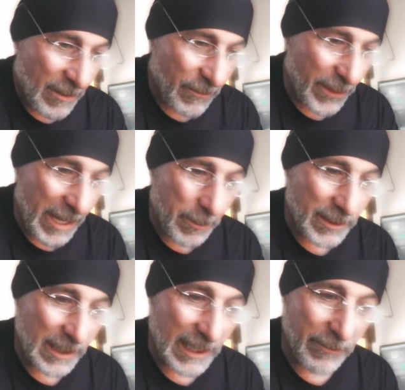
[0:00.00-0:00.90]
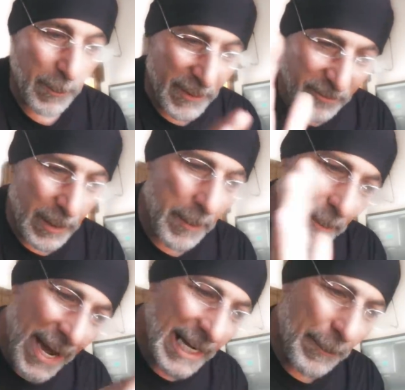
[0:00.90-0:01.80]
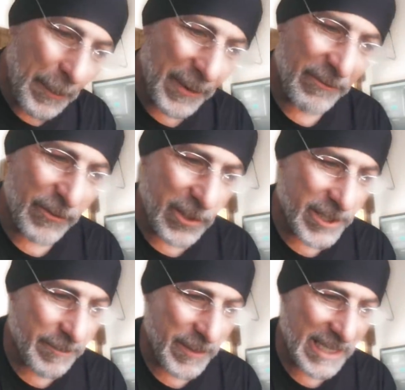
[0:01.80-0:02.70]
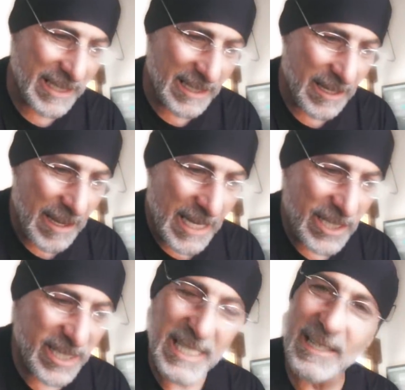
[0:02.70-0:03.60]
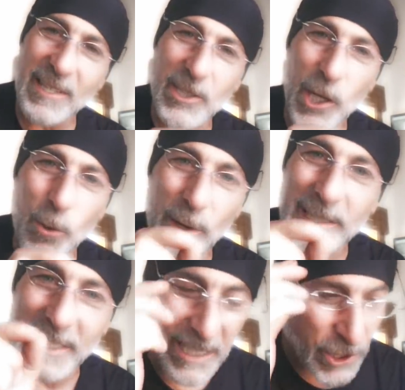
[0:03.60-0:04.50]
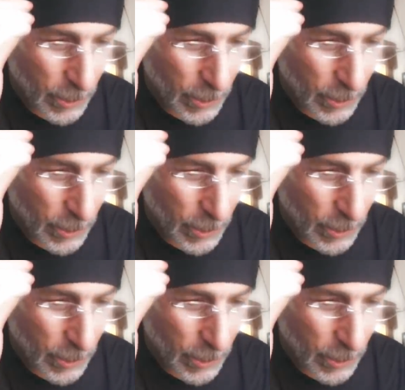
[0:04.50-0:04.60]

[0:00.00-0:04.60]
for they were delivered. But let me back up a bit first. He says, see that no one leads